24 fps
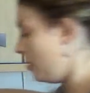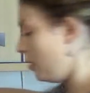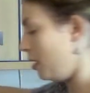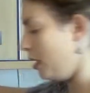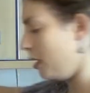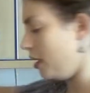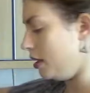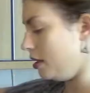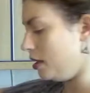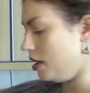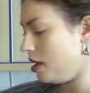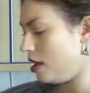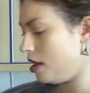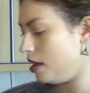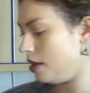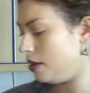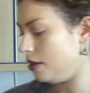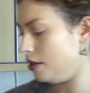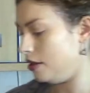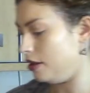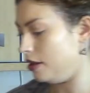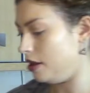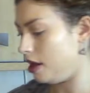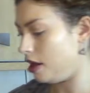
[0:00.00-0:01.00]
in
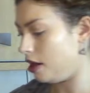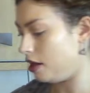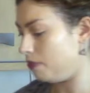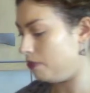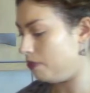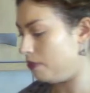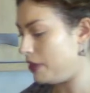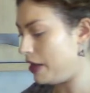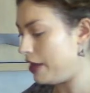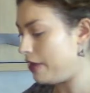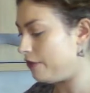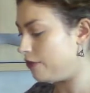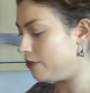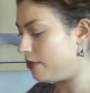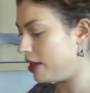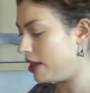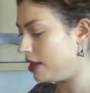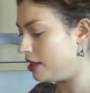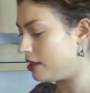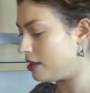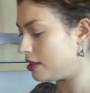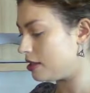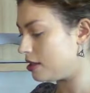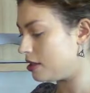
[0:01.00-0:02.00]
our beef
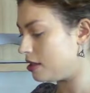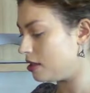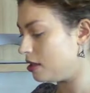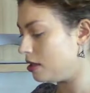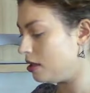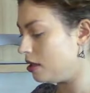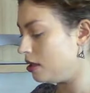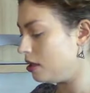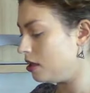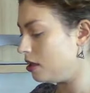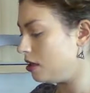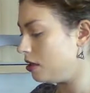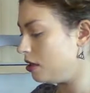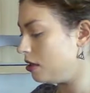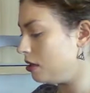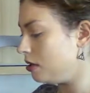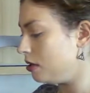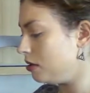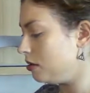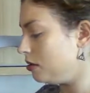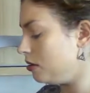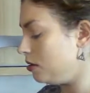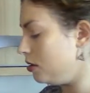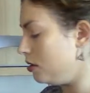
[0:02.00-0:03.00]
mince.
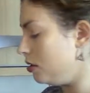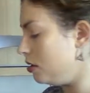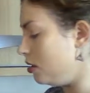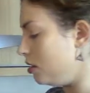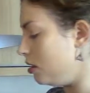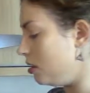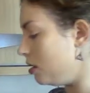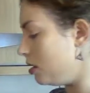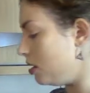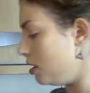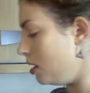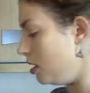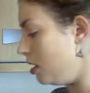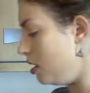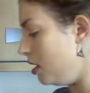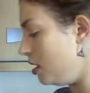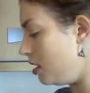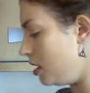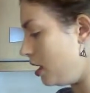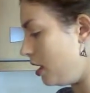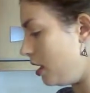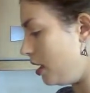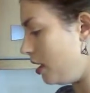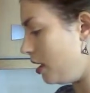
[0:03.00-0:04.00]
Just
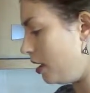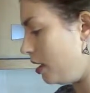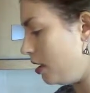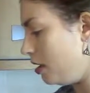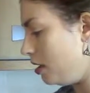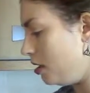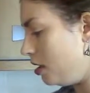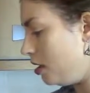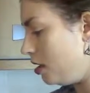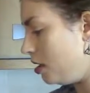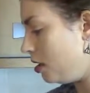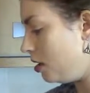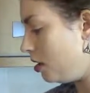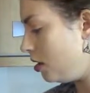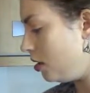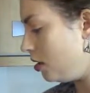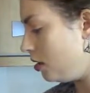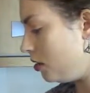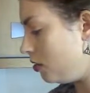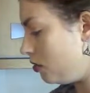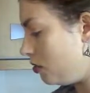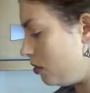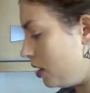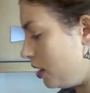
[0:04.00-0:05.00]
ease it in.
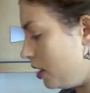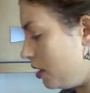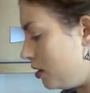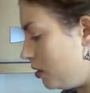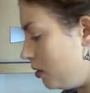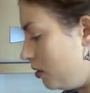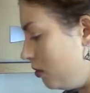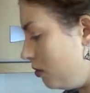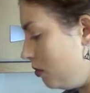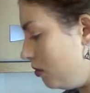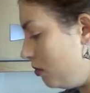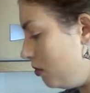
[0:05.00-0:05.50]
Try to